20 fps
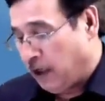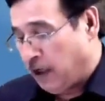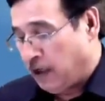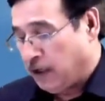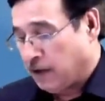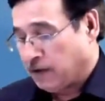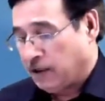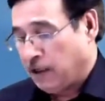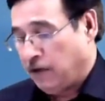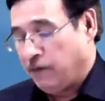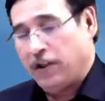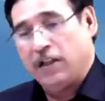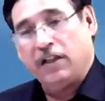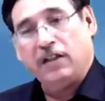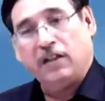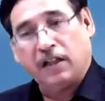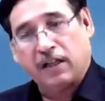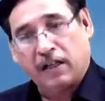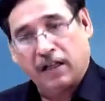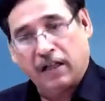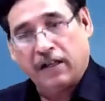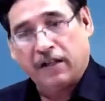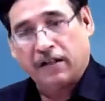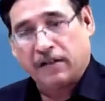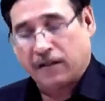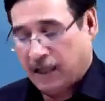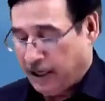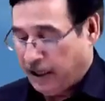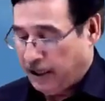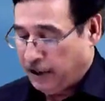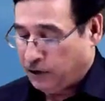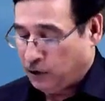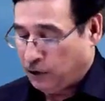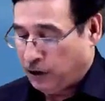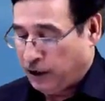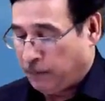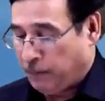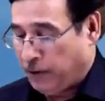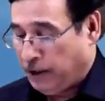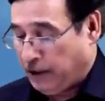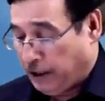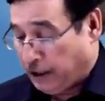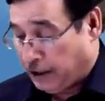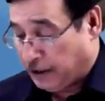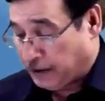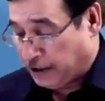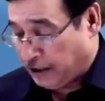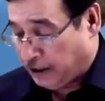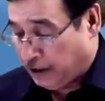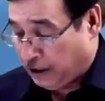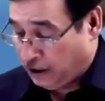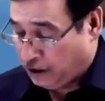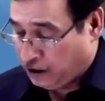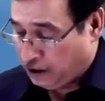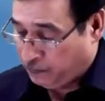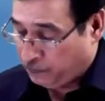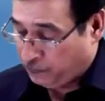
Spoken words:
is given in the credit side, so it means it is an income.